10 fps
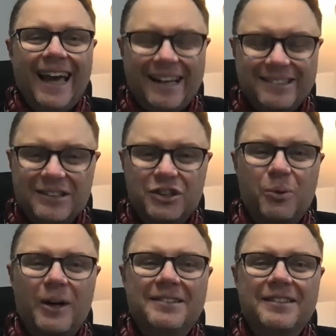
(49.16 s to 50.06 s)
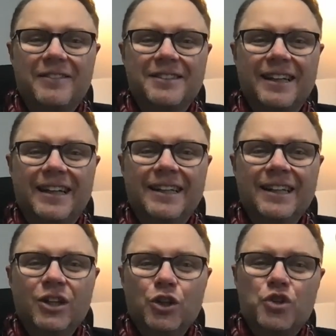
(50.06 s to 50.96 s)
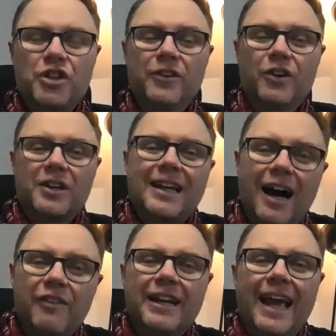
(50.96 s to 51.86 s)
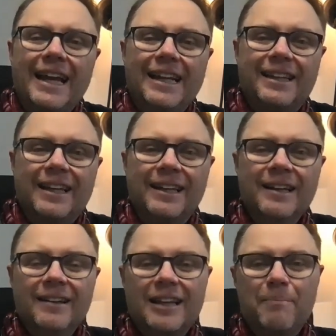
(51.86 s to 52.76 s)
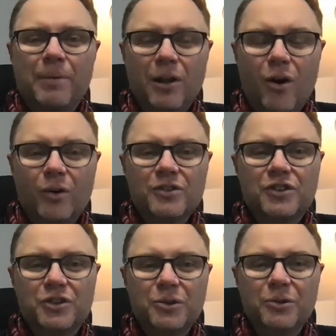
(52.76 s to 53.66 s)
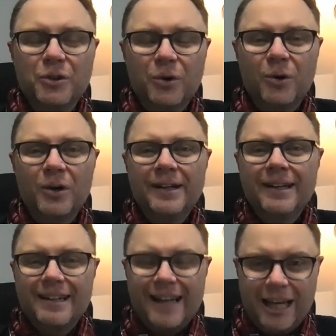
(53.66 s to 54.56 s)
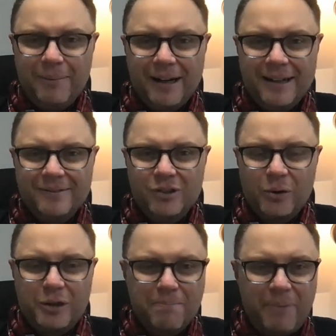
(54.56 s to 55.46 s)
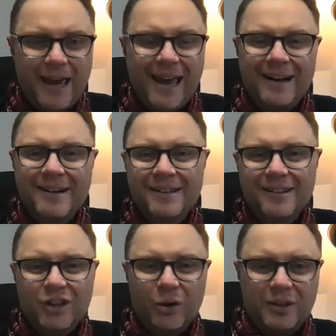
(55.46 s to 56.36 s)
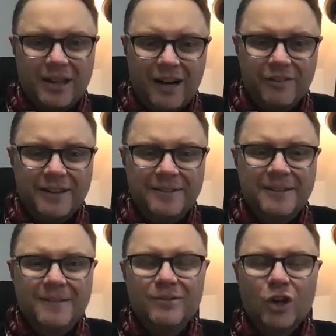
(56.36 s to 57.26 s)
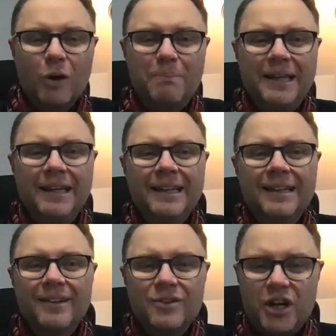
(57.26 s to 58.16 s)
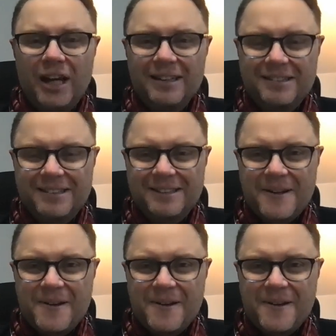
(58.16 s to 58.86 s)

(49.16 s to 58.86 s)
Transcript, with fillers: Exodus 20, 17, you shall not covet anything that belongs to your neighbor. Don't compare. Don't covet. Don't be jealous.